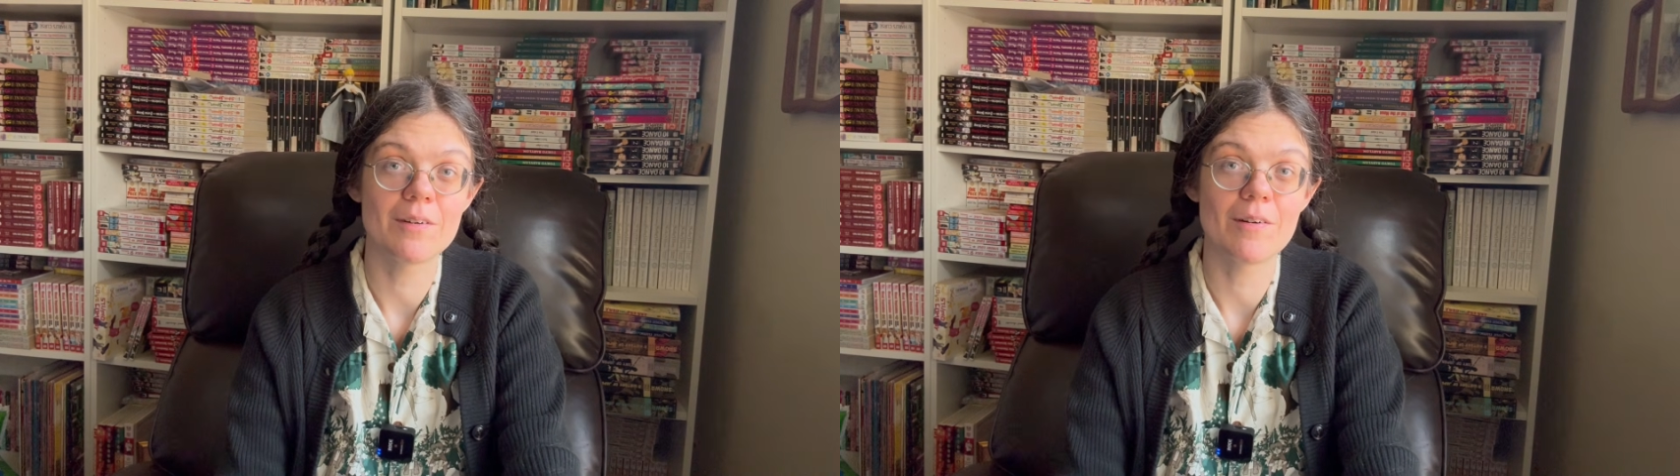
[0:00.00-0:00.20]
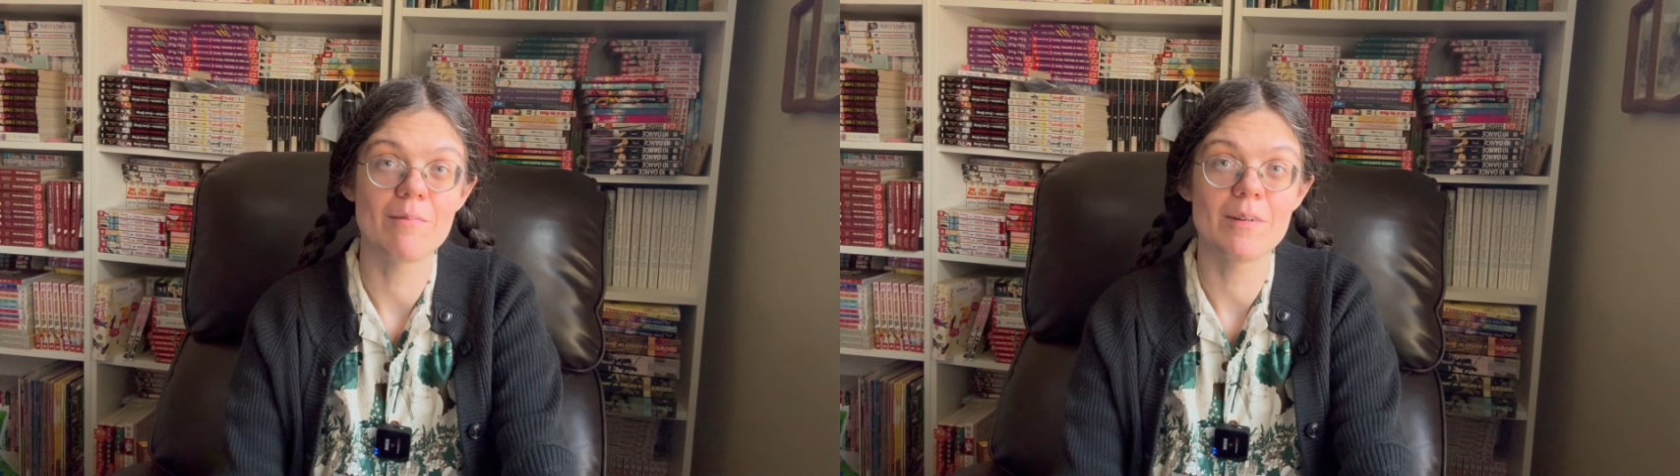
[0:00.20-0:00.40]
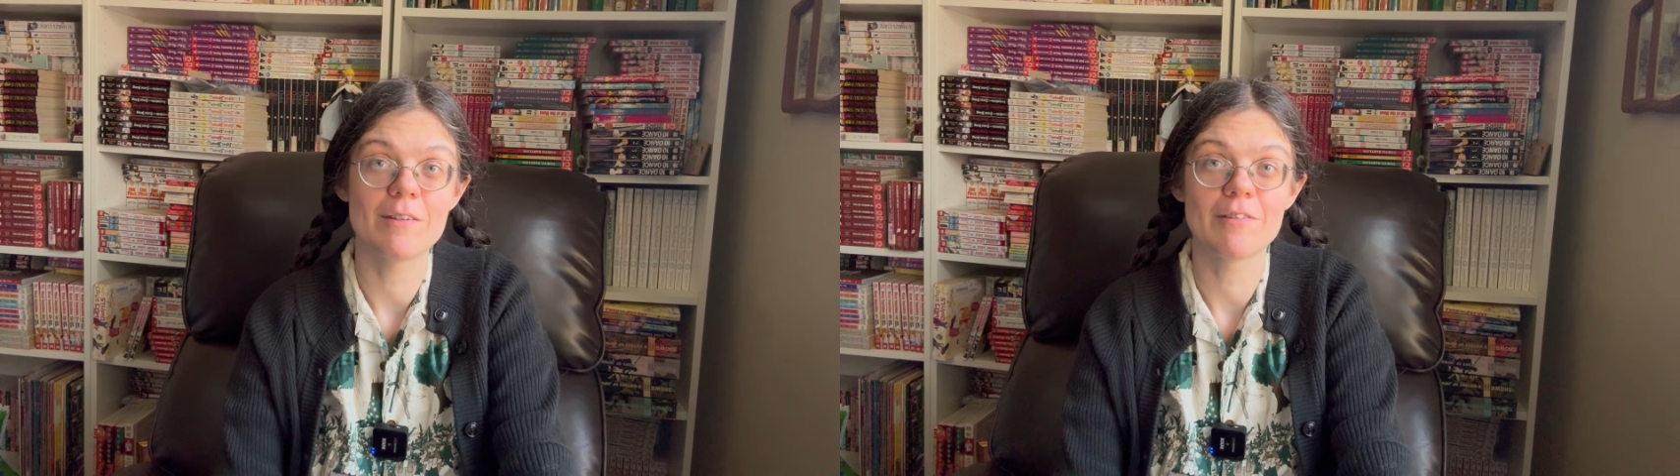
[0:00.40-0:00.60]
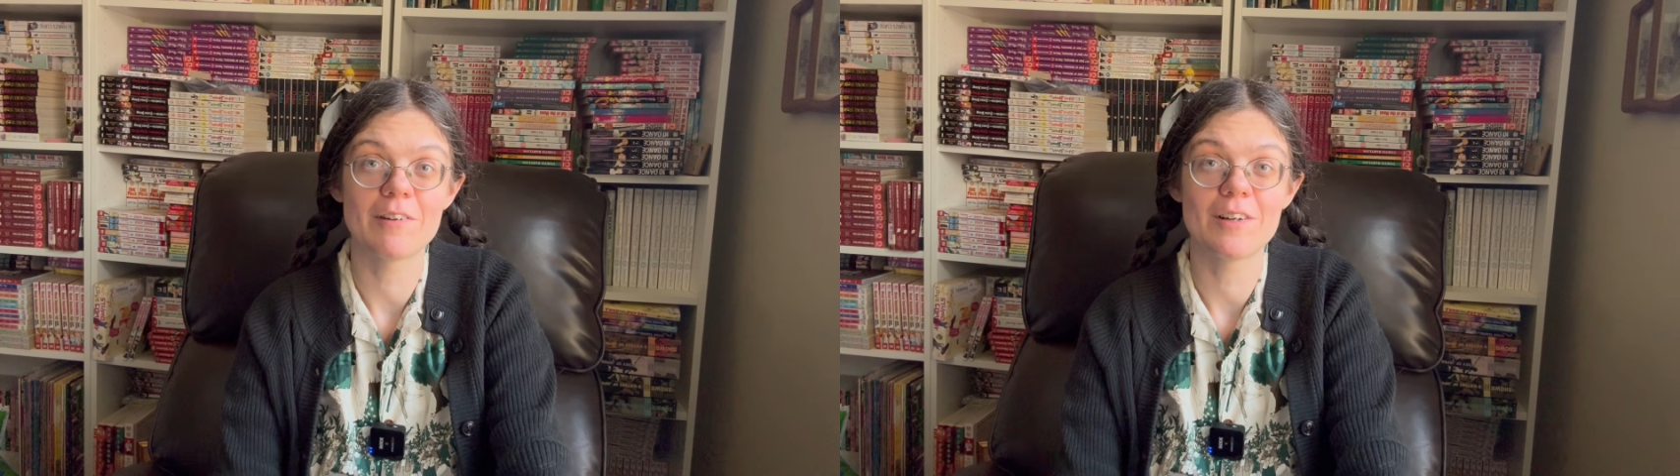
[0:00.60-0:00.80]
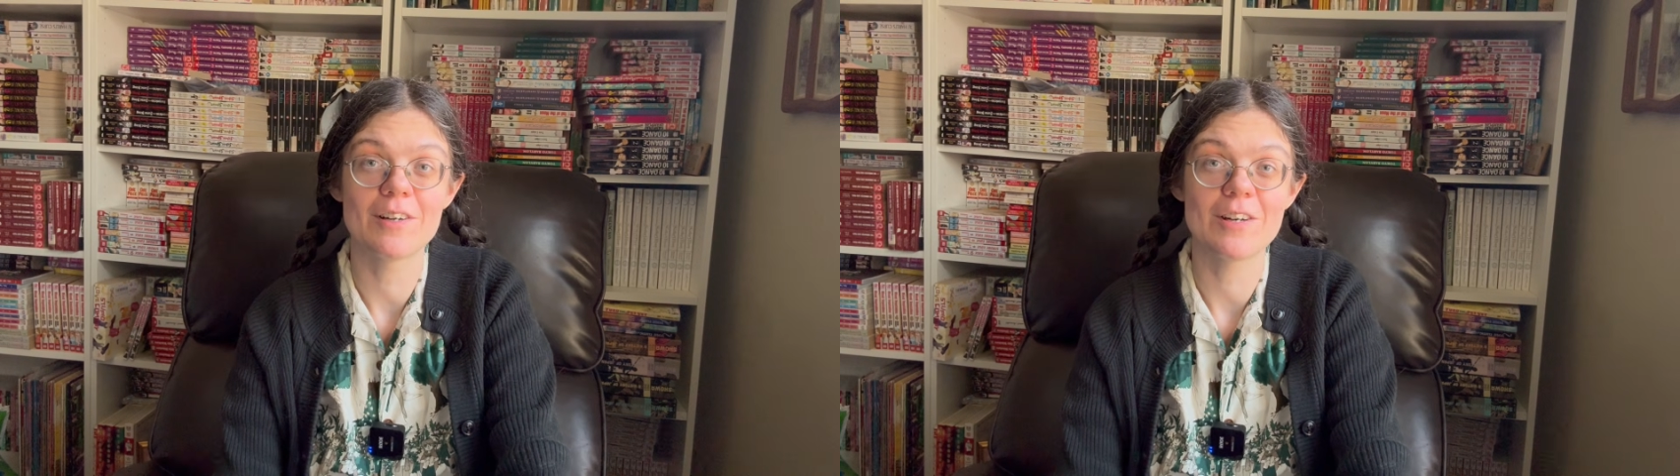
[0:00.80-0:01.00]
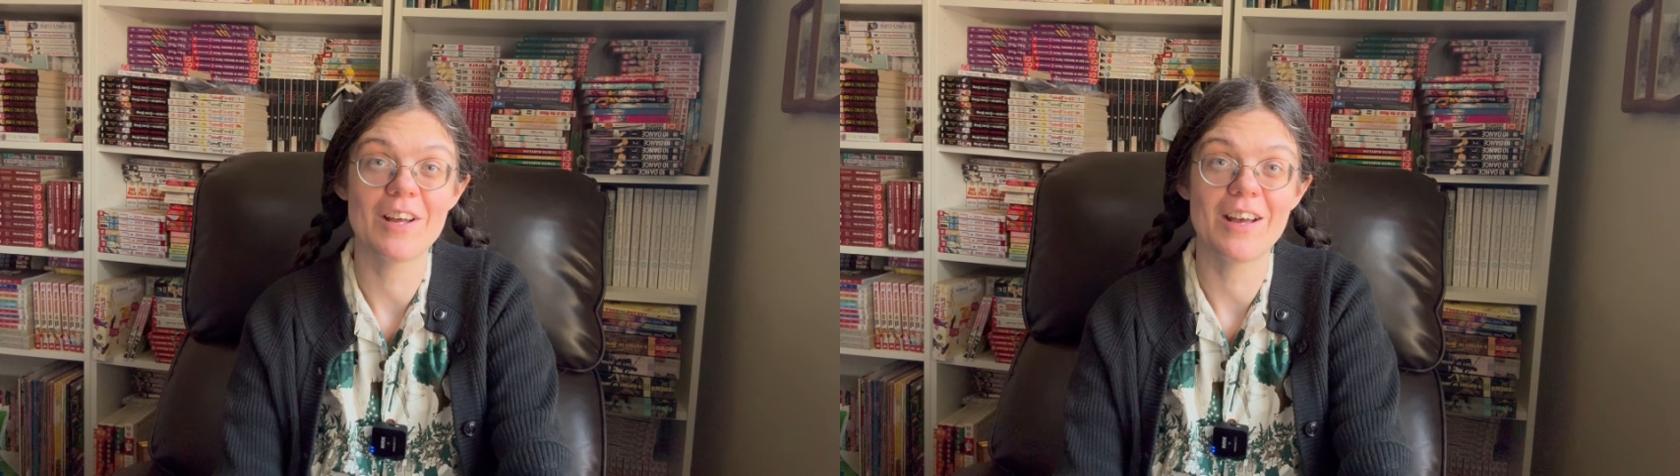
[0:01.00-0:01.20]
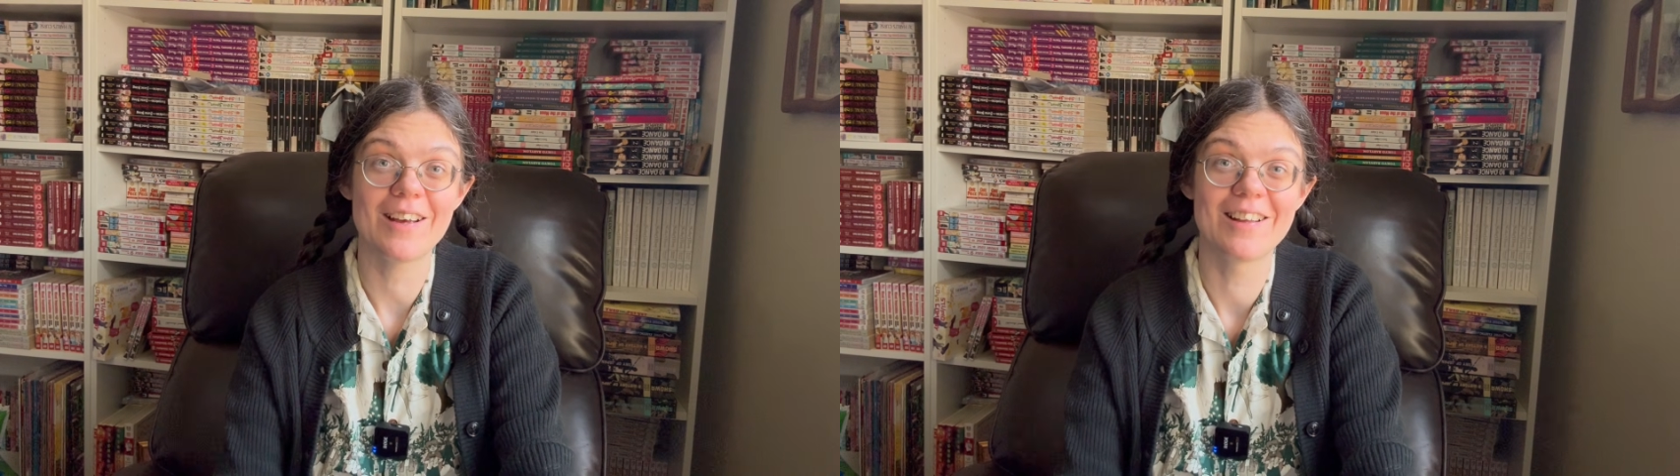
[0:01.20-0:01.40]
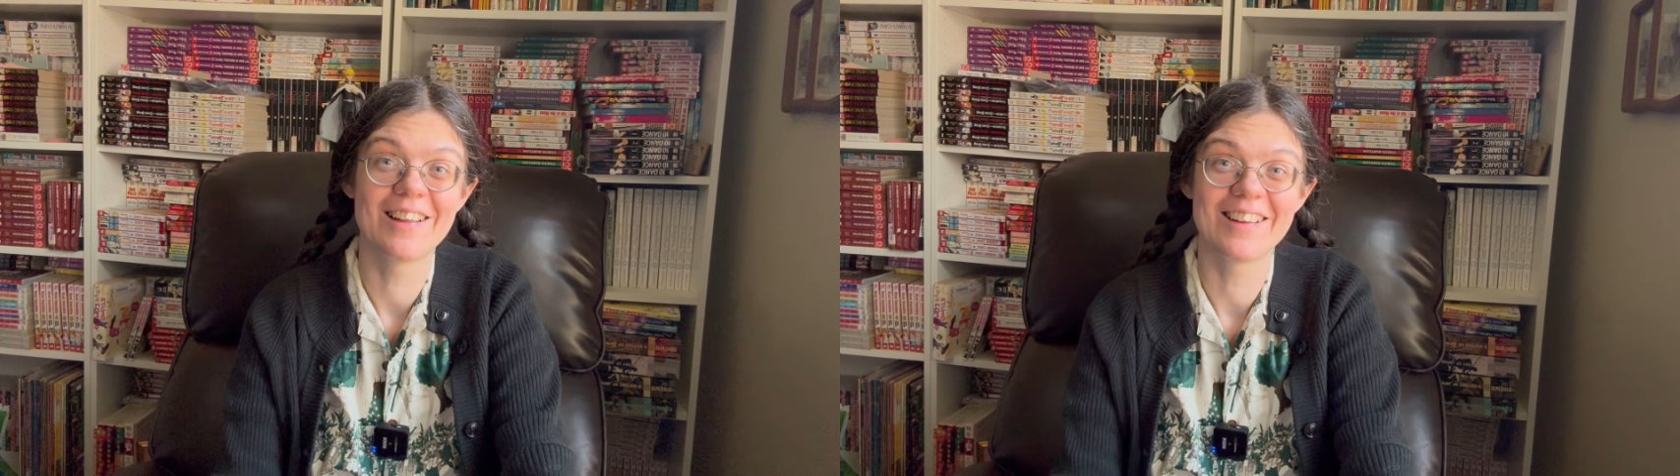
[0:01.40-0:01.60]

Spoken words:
army for an attack.